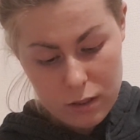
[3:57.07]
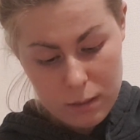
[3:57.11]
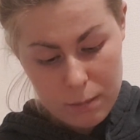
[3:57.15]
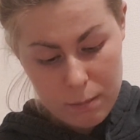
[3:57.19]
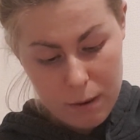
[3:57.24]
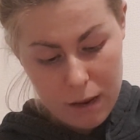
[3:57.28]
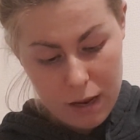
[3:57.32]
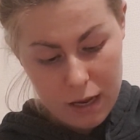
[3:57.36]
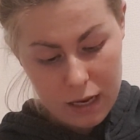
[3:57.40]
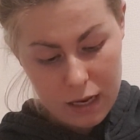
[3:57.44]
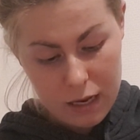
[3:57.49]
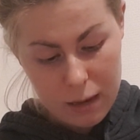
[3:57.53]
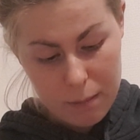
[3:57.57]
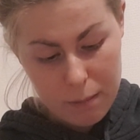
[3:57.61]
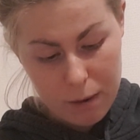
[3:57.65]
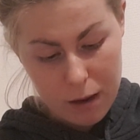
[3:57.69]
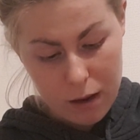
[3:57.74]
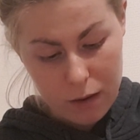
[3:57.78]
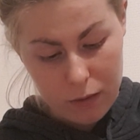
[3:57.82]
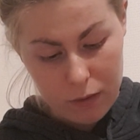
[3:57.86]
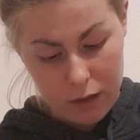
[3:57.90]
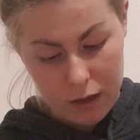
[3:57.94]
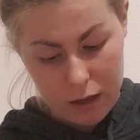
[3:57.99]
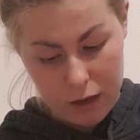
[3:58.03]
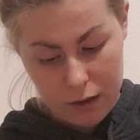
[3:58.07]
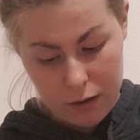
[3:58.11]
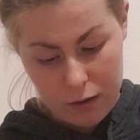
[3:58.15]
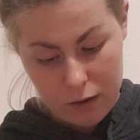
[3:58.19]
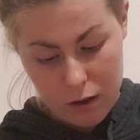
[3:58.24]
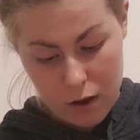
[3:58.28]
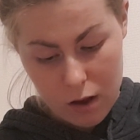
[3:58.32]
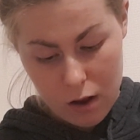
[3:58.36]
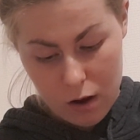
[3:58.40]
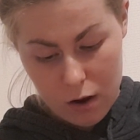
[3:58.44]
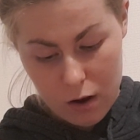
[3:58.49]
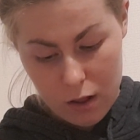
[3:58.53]
him pecking about there
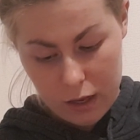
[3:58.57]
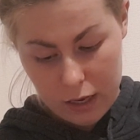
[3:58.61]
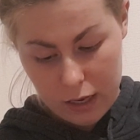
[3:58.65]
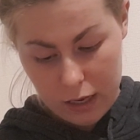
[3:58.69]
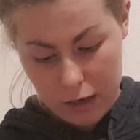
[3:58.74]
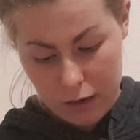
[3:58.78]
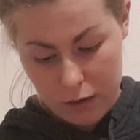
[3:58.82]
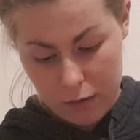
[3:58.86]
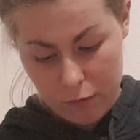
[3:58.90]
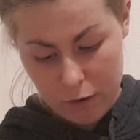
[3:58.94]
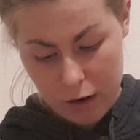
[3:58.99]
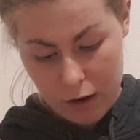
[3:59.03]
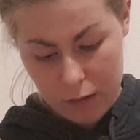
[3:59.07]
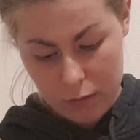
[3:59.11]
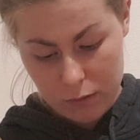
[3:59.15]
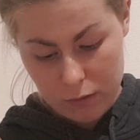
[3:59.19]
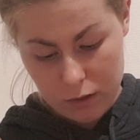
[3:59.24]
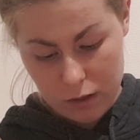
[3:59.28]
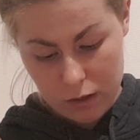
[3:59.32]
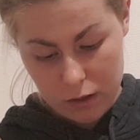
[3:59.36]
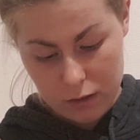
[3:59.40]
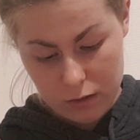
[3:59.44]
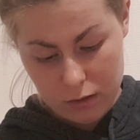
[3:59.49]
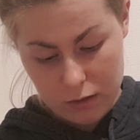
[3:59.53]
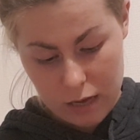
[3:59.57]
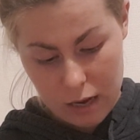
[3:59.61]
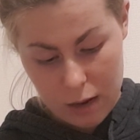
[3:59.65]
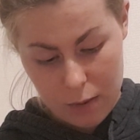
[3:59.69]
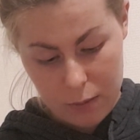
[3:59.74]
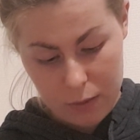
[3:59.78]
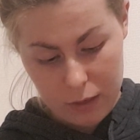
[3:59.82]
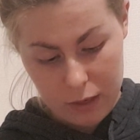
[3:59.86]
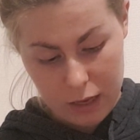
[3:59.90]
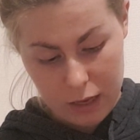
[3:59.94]
and looking round at us now and